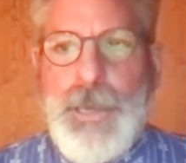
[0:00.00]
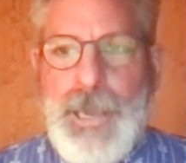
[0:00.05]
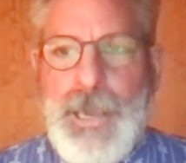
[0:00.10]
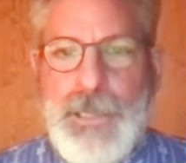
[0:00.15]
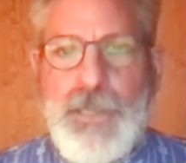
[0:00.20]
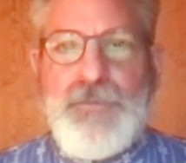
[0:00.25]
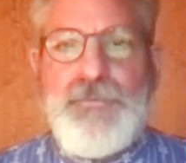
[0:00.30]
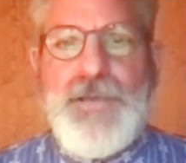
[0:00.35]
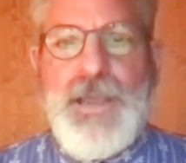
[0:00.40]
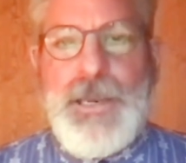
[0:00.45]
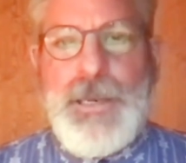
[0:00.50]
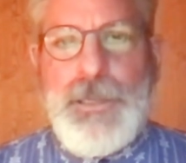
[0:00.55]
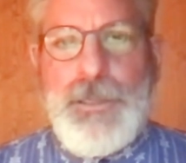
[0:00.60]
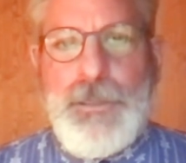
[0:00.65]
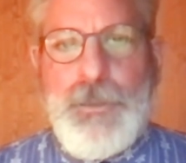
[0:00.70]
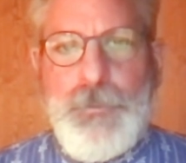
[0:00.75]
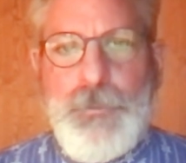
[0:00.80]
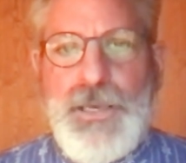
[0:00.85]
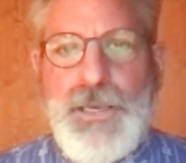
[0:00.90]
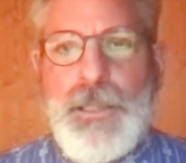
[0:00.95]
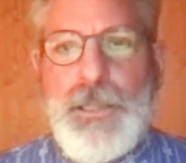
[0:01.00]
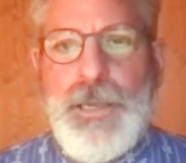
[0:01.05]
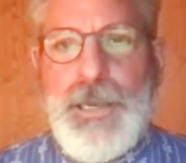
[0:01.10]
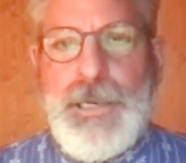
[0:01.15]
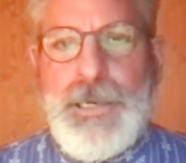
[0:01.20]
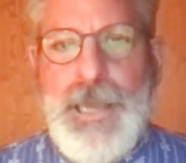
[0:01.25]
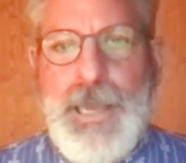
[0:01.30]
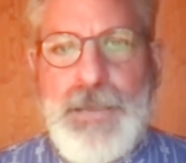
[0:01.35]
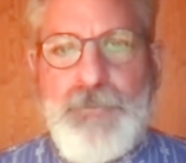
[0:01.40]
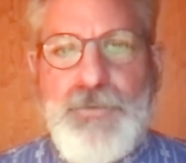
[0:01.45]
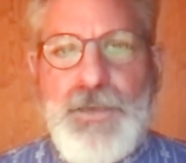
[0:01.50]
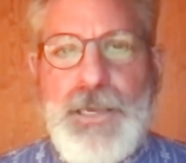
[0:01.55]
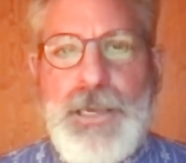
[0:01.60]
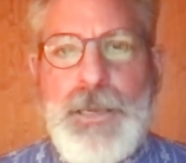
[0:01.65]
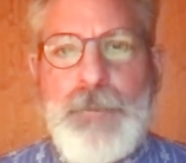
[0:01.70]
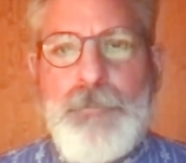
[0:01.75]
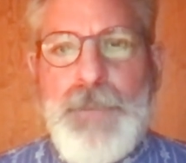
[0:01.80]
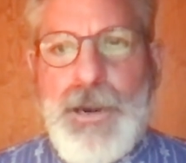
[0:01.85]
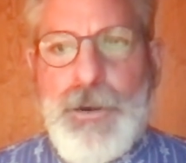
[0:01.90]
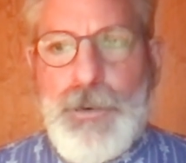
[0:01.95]
elevated the PLA Navy
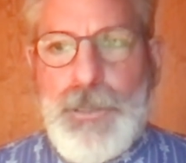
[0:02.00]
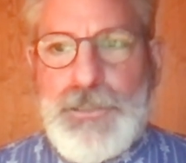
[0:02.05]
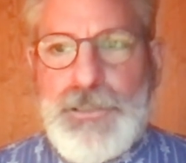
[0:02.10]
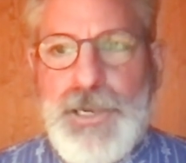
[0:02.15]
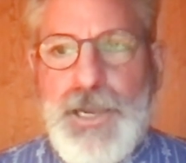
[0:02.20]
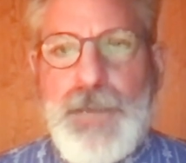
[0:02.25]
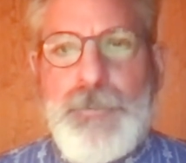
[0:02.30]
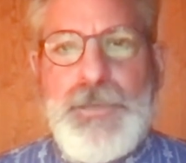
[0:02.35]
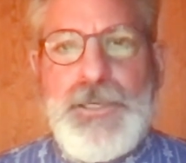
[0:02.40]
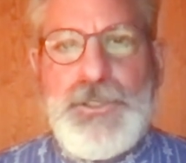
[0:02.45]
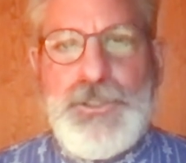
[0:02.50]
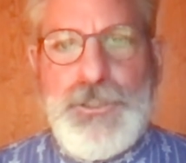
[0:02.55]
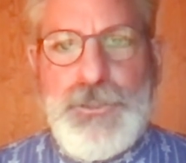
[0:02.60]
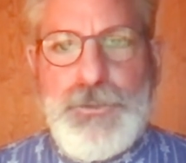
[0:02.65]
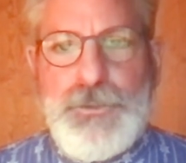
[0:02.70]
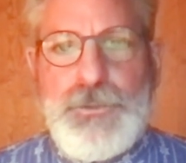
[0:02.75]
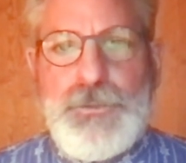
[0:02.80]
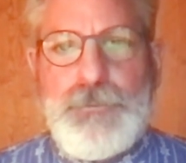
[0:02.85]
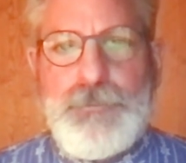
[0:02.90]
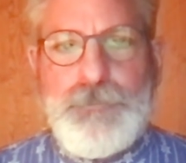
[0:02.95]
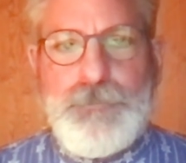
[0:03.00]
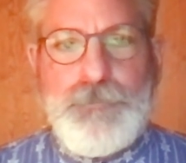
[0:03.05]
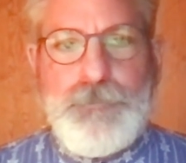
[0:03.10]
and maritime issues.